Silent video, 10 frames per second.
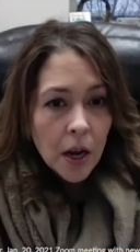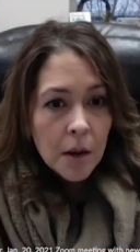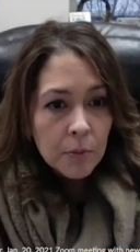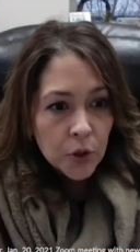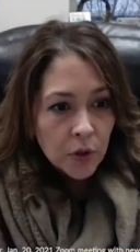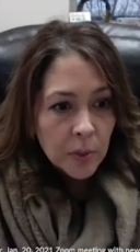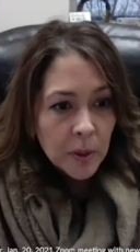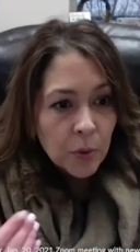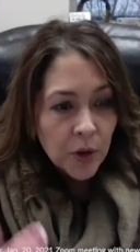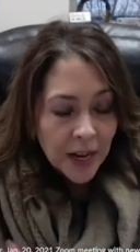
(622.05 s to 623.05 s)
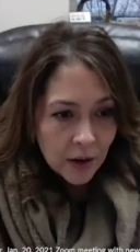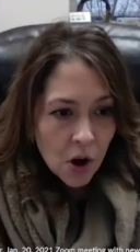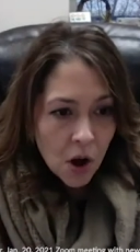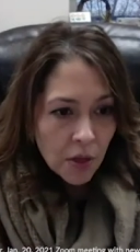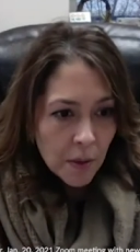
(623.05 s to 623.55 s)
um, so that people can't
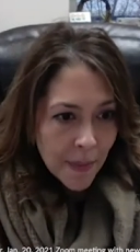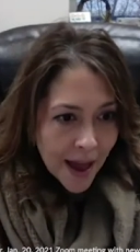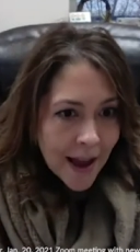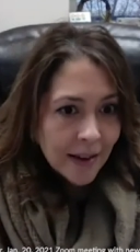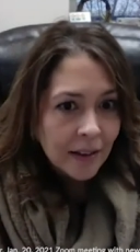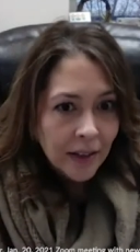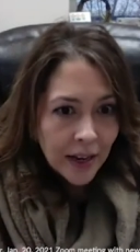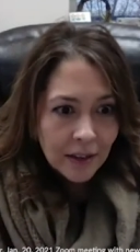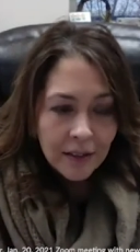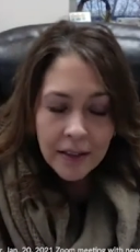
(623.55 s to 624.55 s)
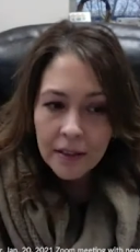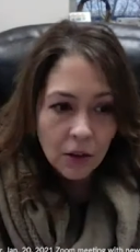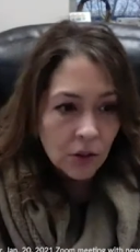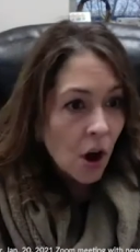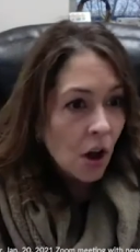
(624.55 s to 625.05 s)
call them back, and
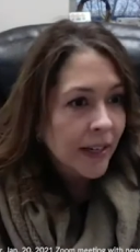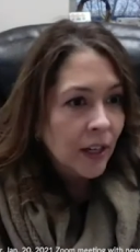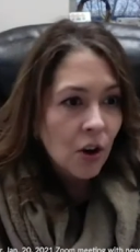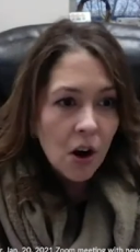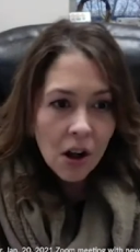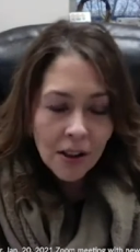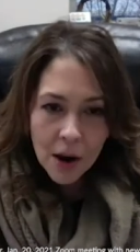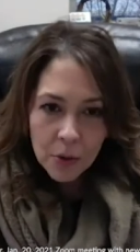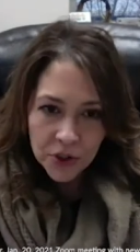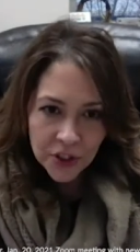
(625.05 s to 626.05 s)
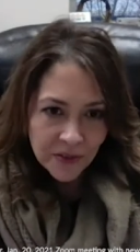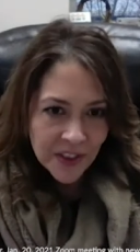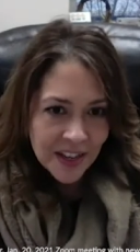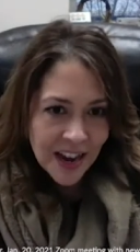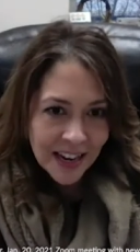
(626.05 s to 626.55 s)
they're calling at all hours of
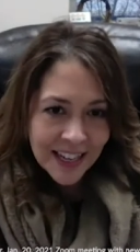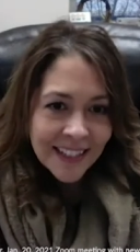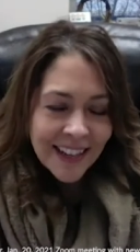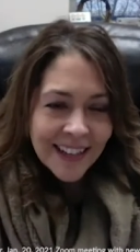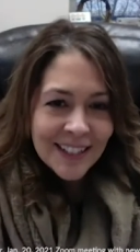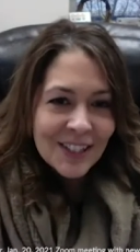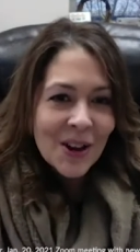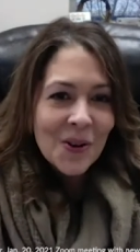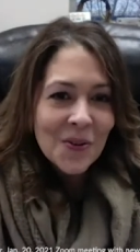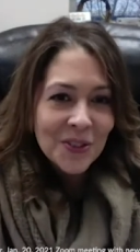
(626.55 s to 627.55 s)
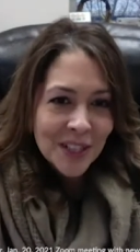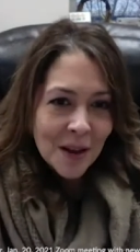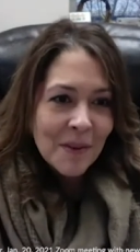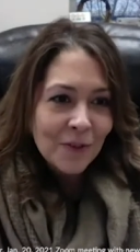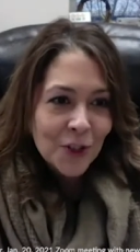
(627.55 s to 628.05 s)
the night. And so
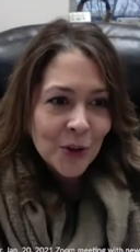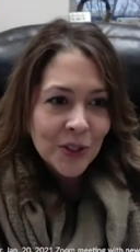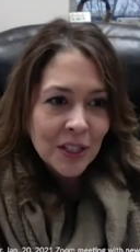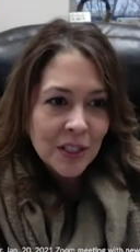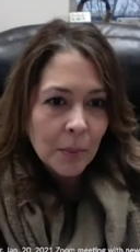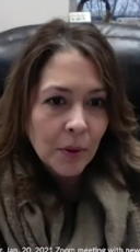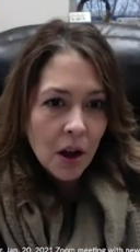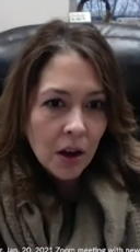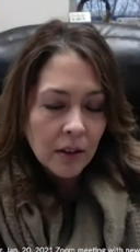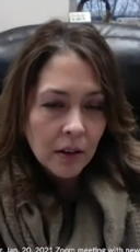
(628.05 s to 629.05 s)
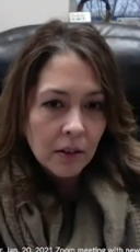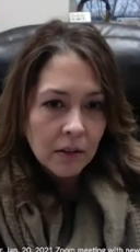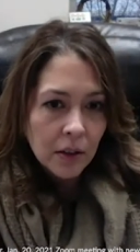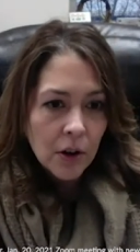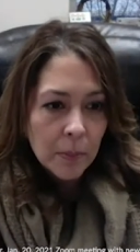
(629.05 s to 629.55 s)
some have chosen to block their,
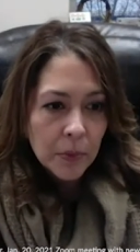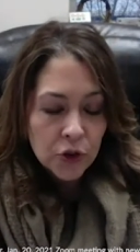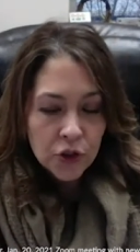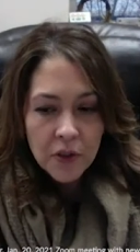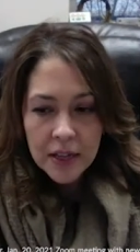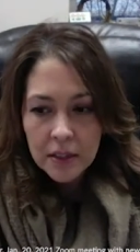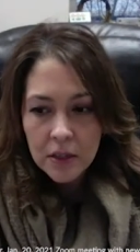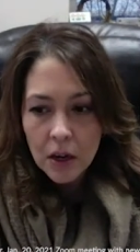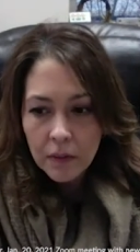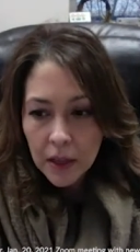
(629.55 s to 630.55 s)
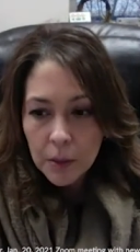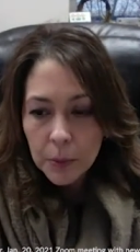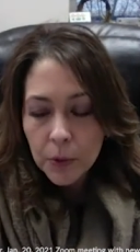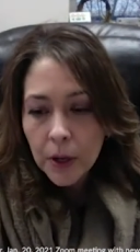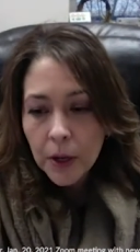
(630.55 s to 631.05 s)
their number, so that's not
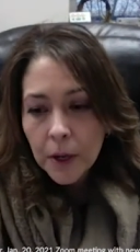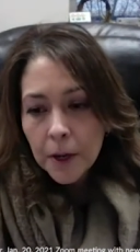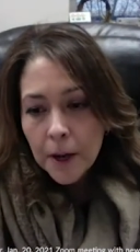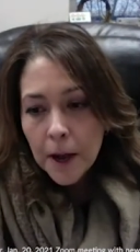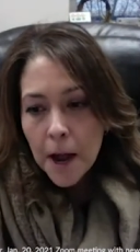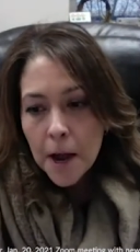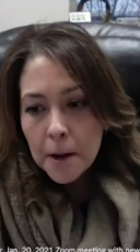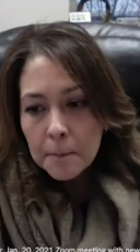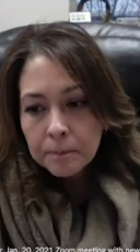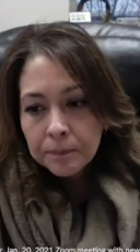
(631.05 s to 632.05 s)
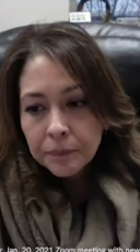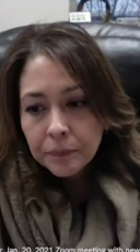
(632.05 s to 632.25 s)
available. Um,